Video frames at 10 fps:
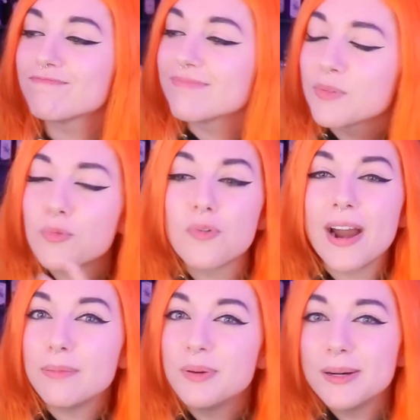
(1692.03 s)

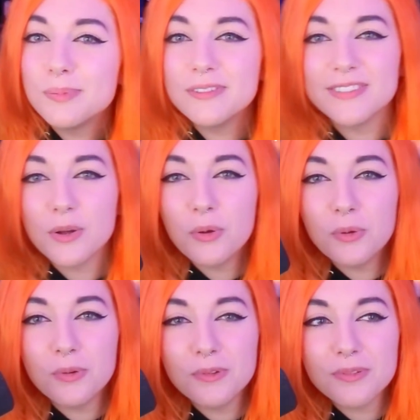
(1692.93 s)
wrap up of the
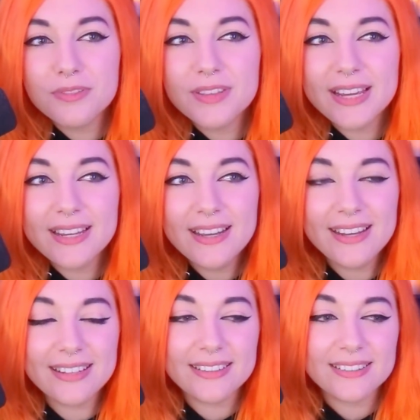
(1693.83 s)
whole thing,
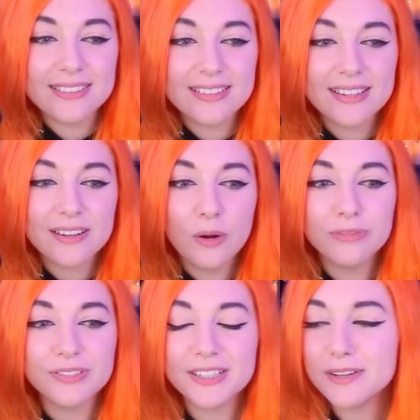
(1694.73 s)
and
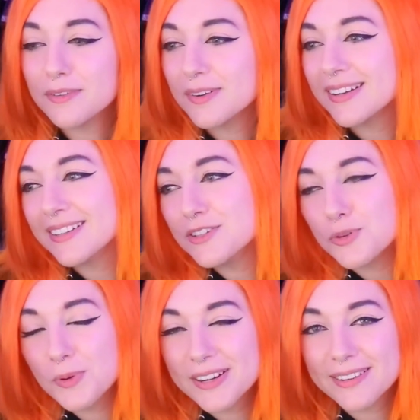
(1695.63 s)
hopefully you
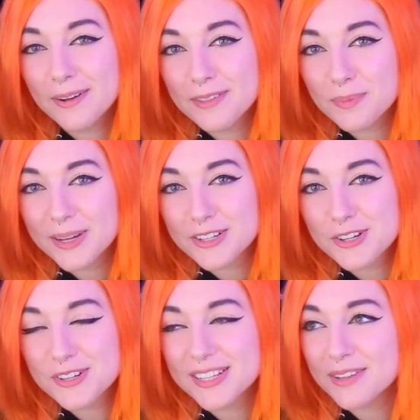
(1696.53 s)
enjoyed all the
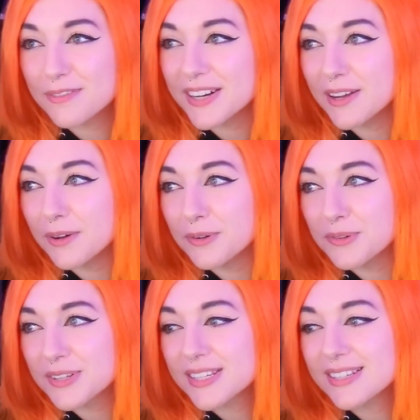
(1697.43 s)
pictures and the
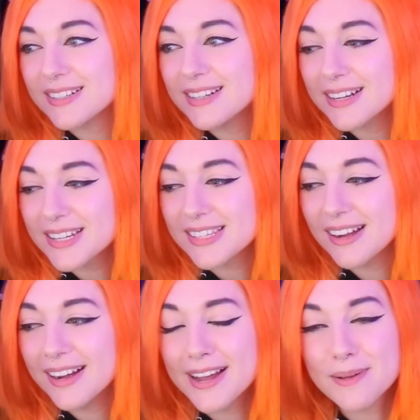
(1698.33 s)
videos. Next
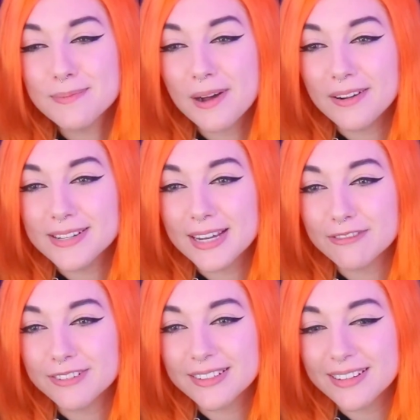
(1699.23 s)
time I'll
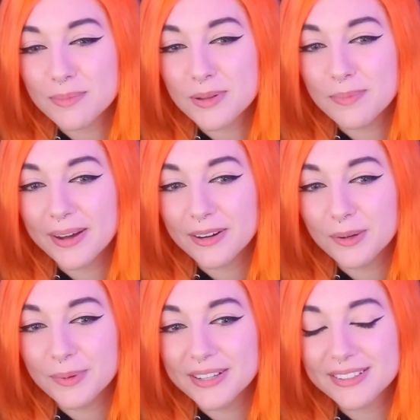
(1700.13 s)
definitely be
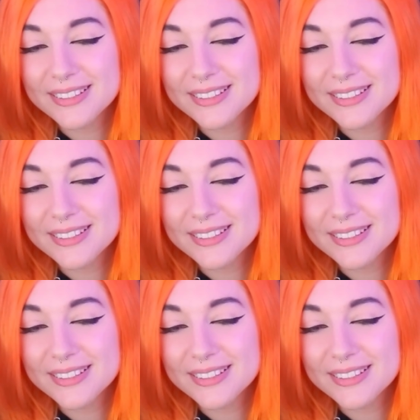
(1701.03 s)
better with